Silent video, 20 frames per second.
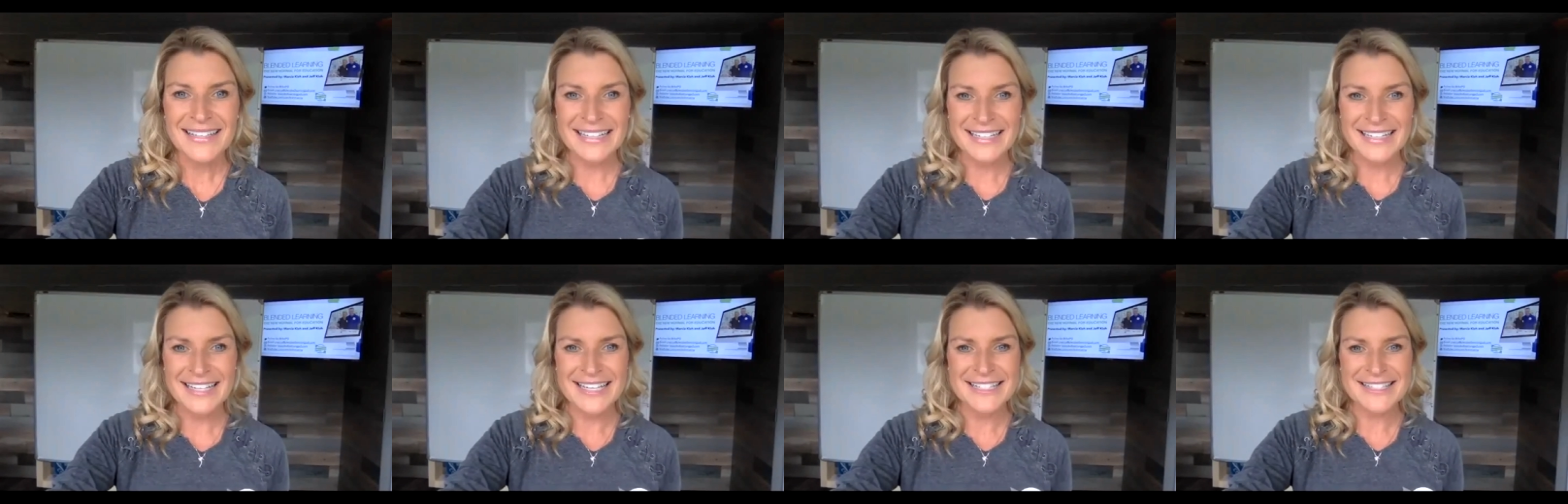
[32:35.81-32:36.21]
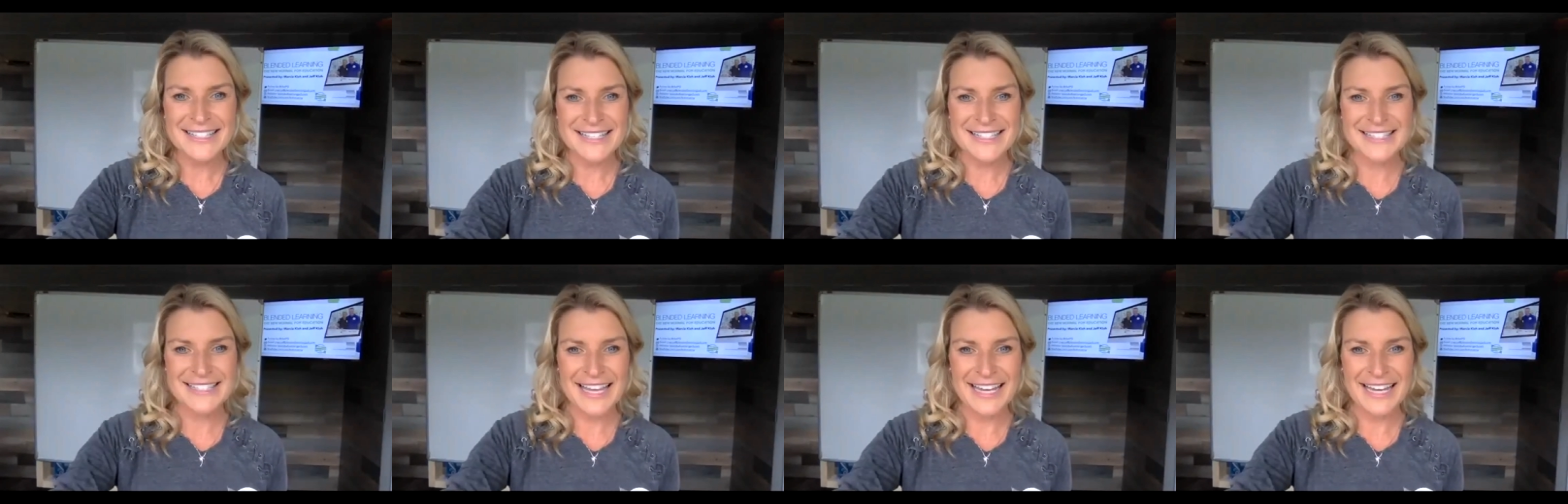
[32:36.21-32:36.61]
is
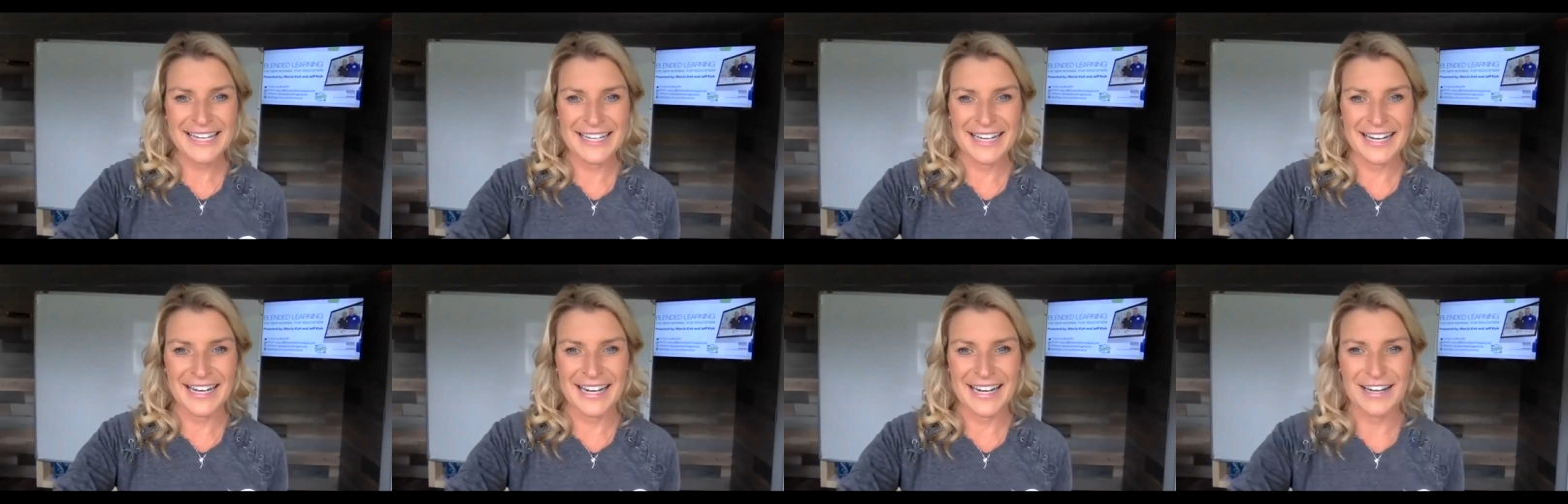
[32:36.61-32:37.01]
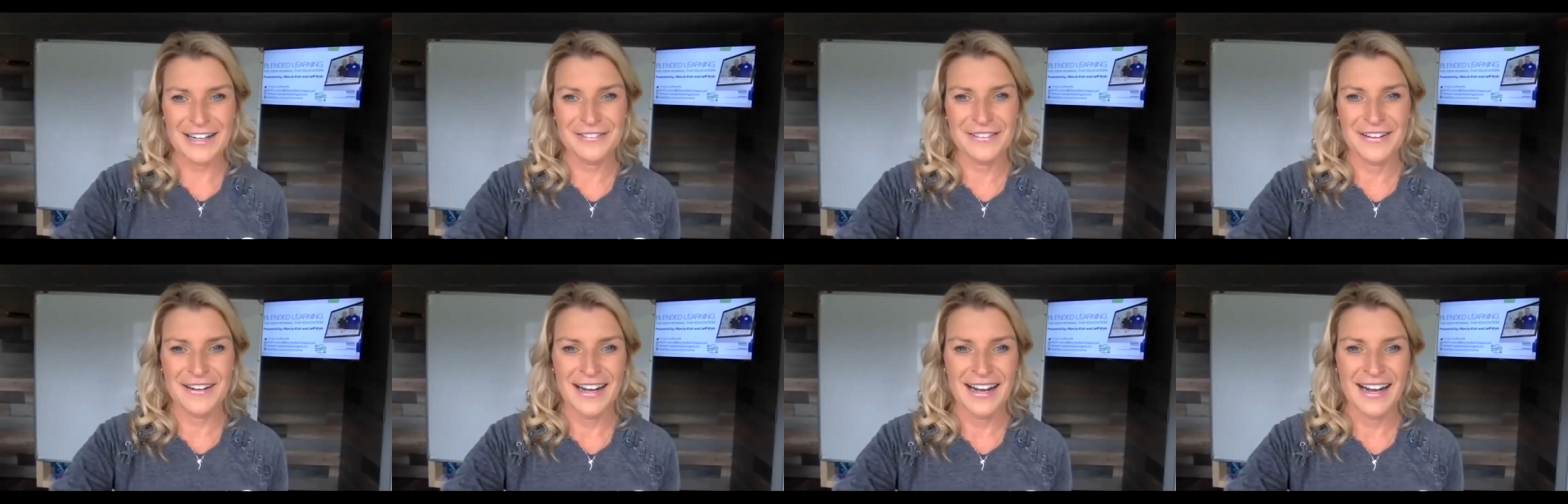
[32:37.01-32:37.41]
the state
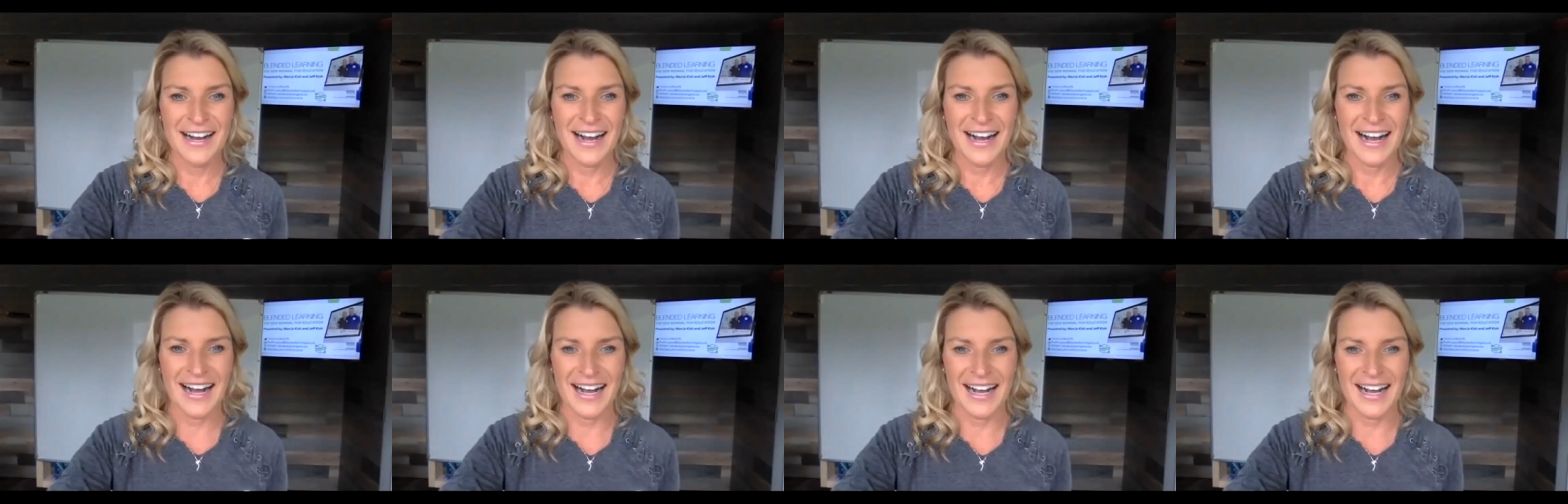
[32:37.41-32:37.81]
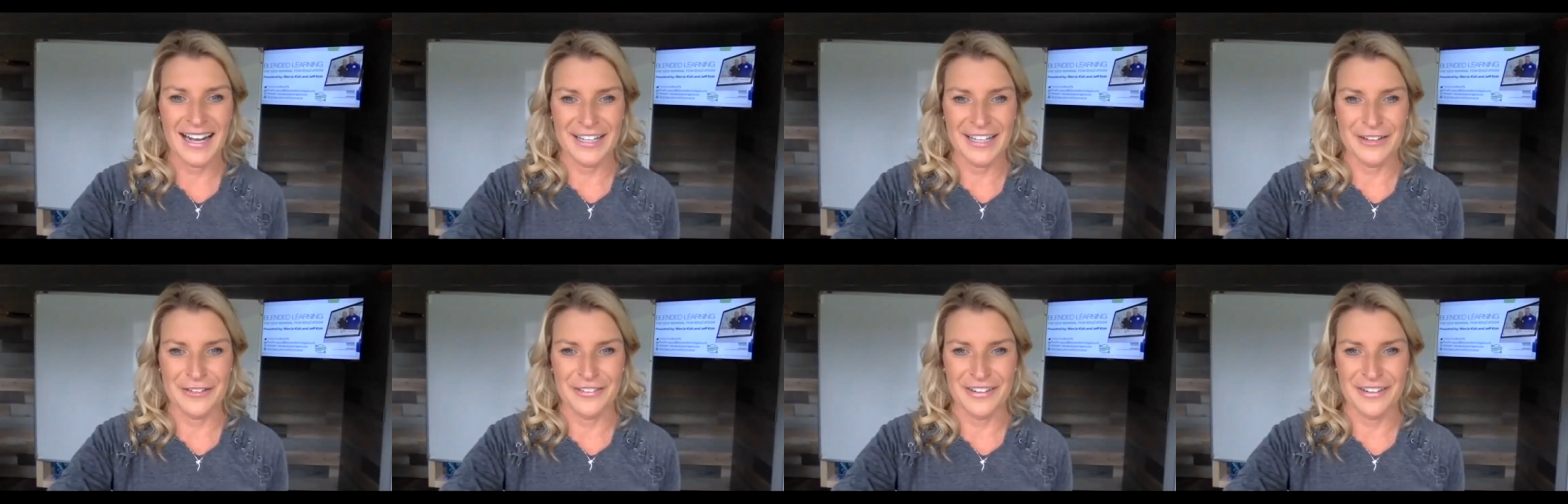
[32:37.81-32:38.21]
of
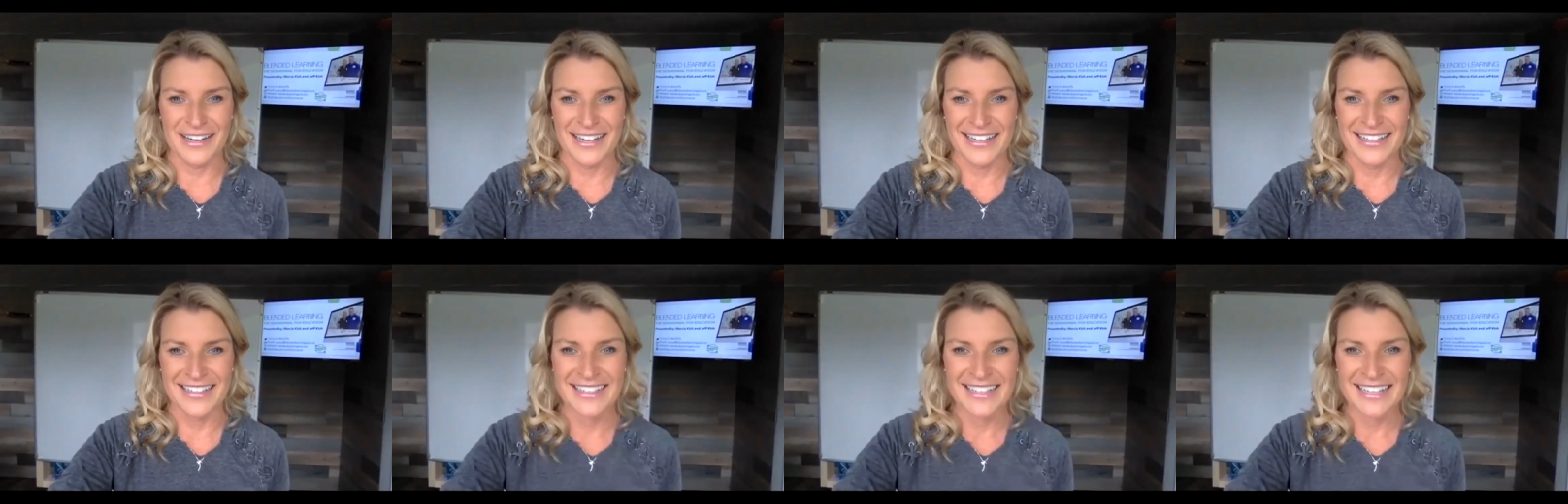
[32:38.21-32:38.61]
Iowa.